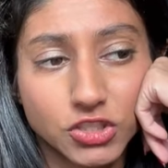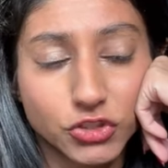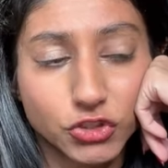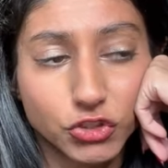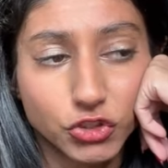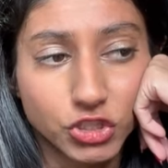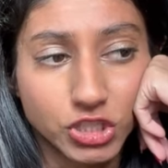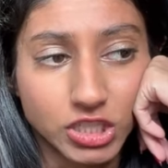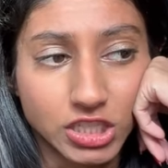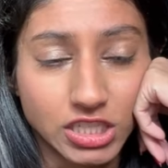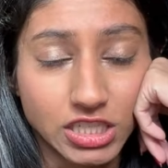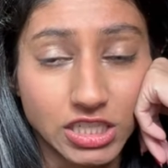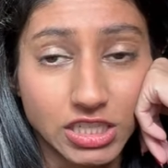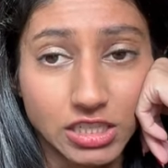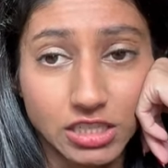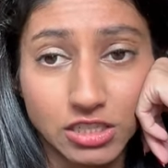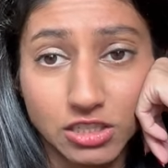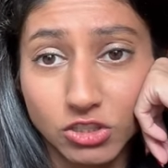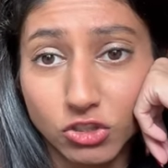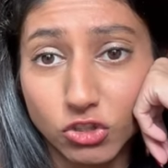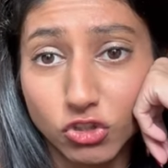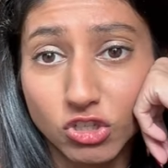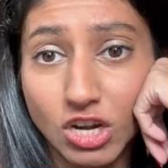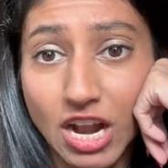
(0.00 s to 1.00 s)
She
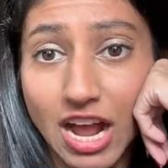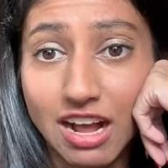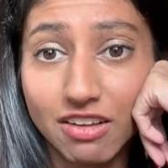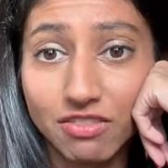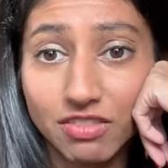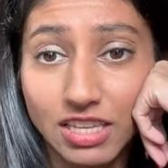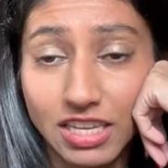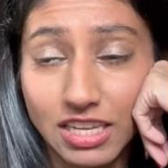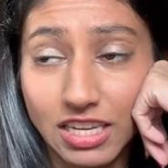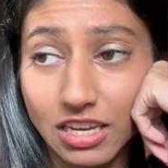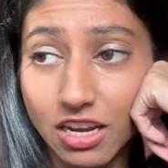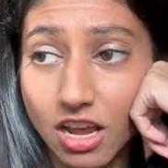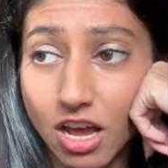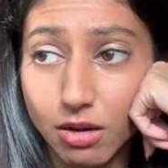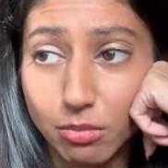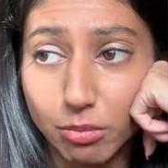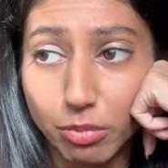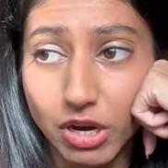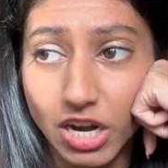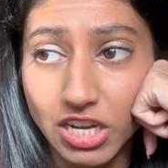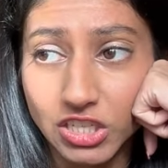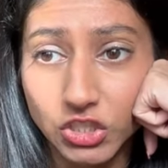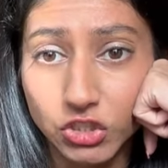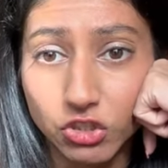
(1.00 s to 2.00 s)
is traveling in
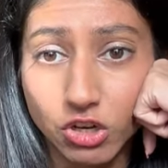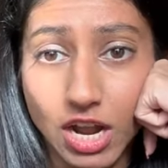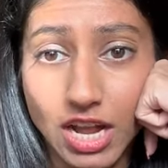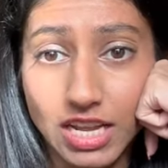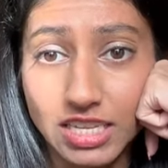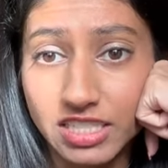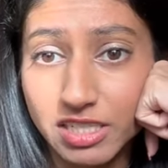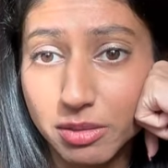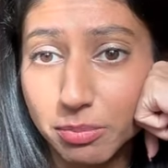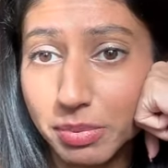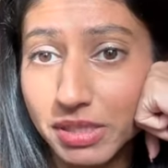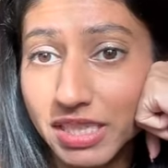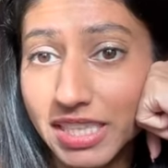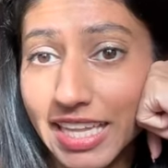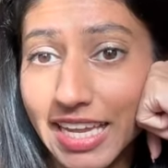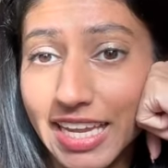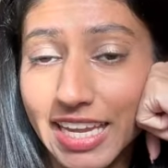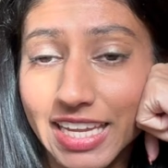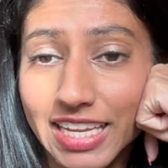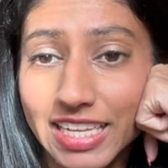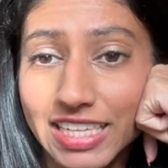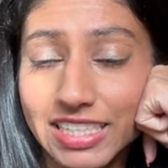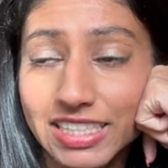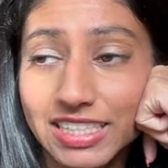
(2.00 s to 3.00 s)
unpressurized
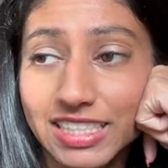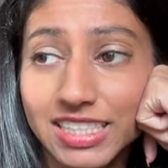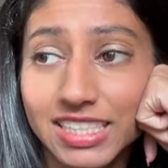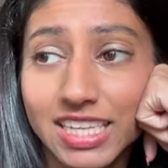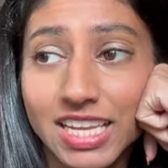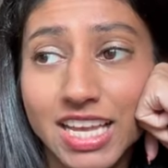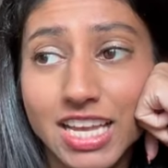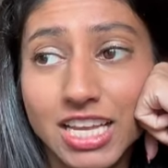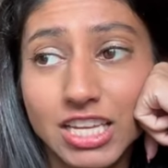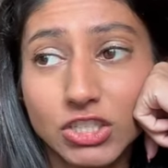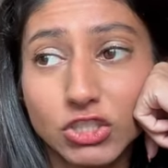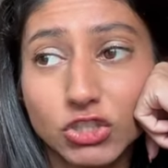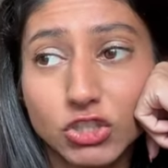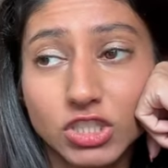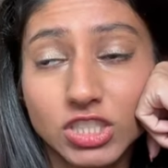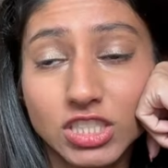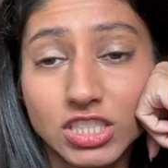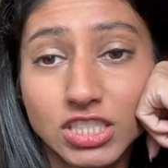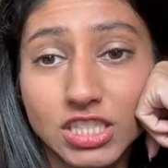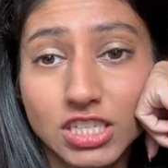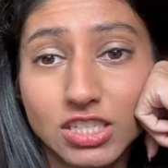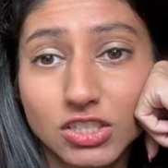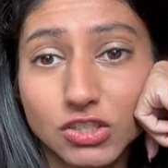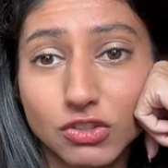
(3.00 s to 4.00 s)
planes. She
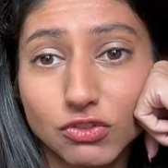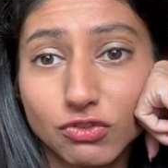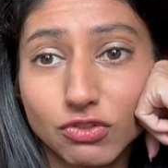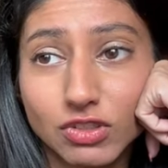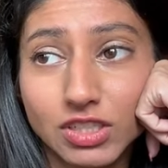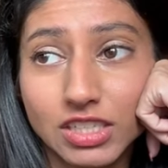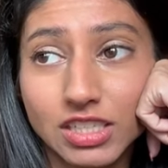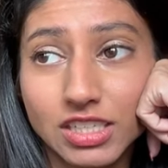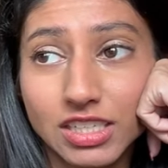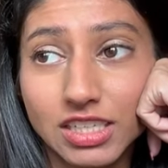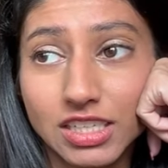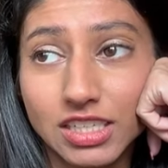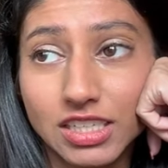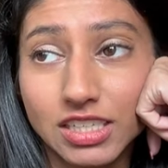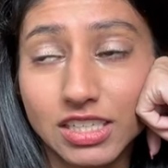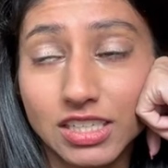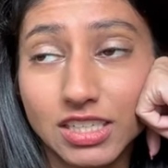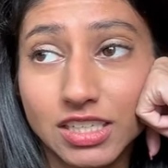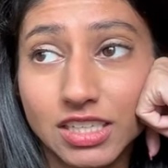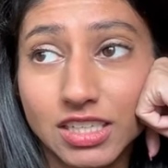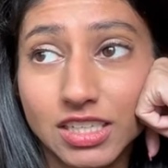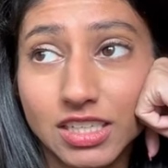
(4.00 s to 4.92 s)
doesn't really,